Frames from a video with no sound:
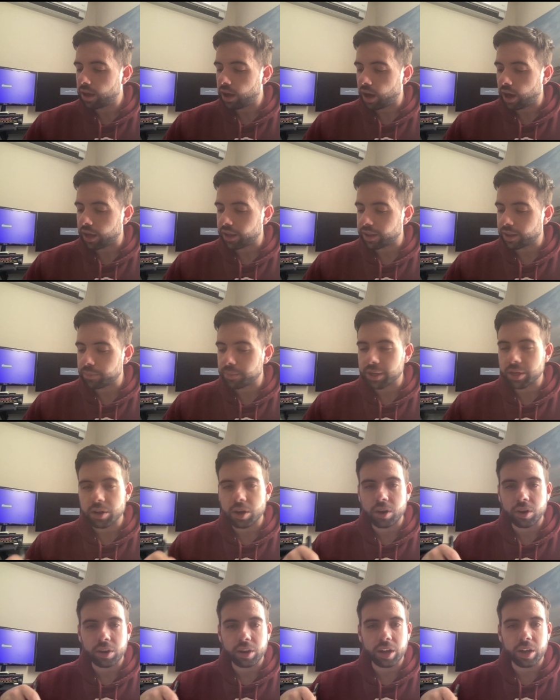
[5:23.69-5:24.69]
let me
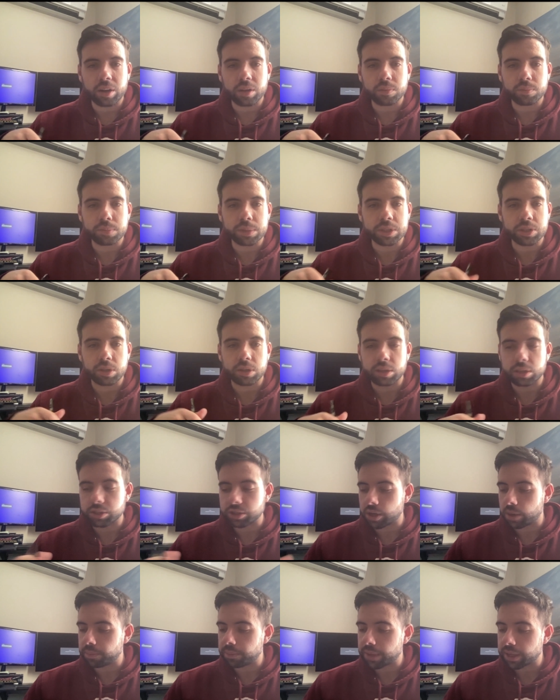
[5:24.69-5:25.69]
know and I'll be sure to
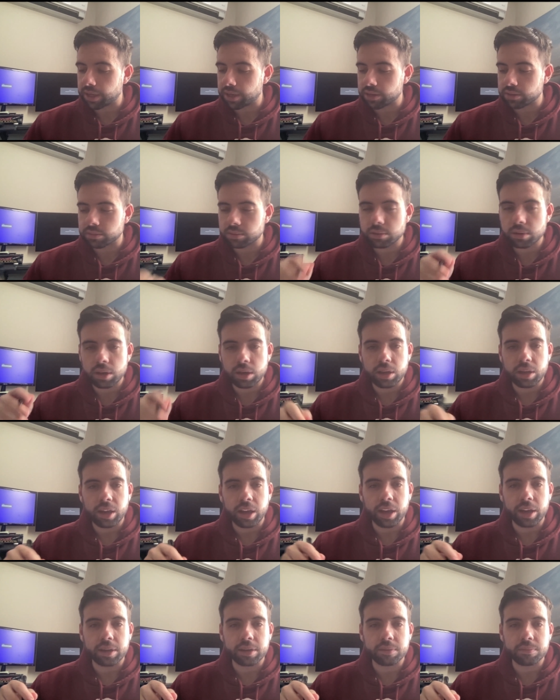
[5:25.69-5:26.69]
jump in
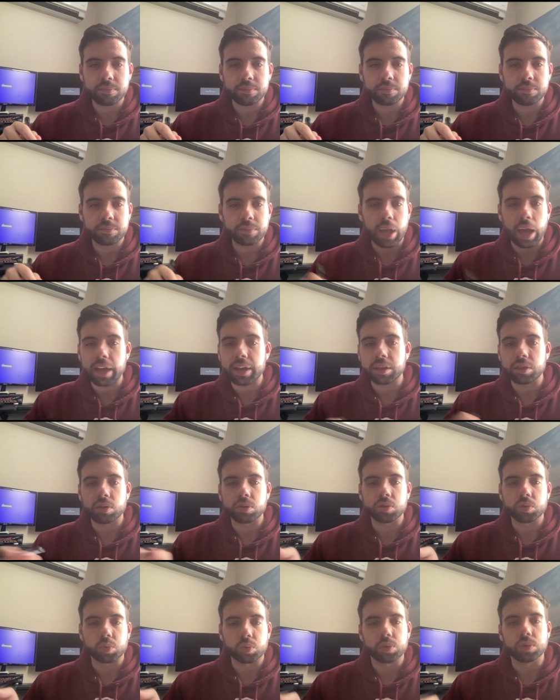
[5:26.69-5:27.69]
and edit
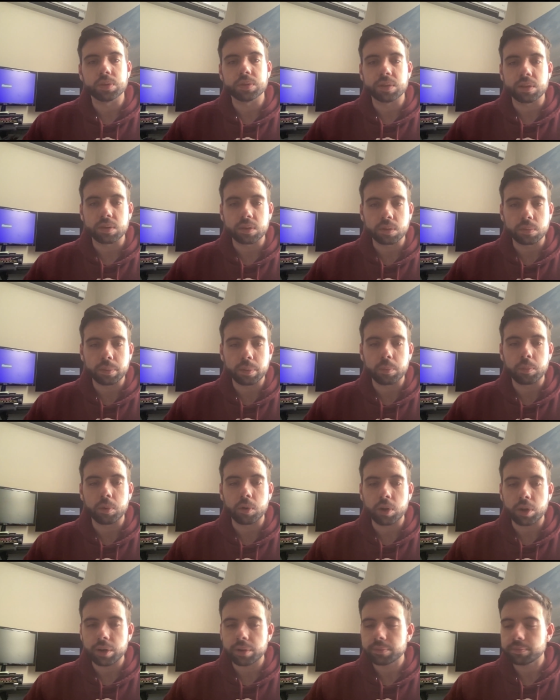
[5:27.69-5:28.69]
those rules a little bit
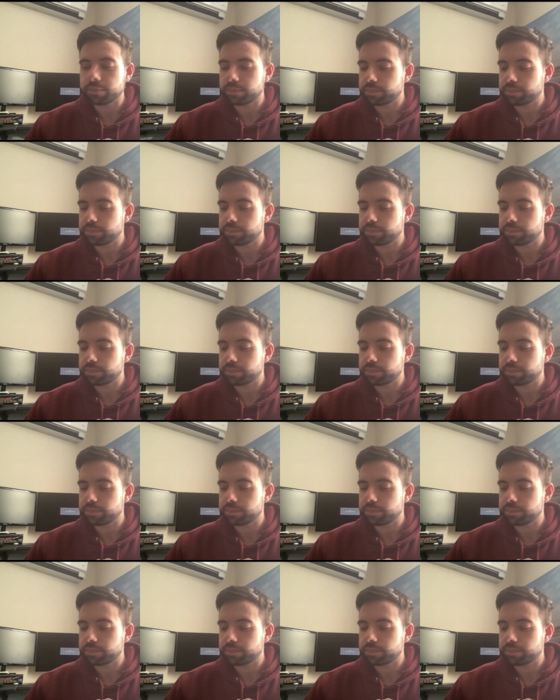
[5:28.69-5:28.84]
more.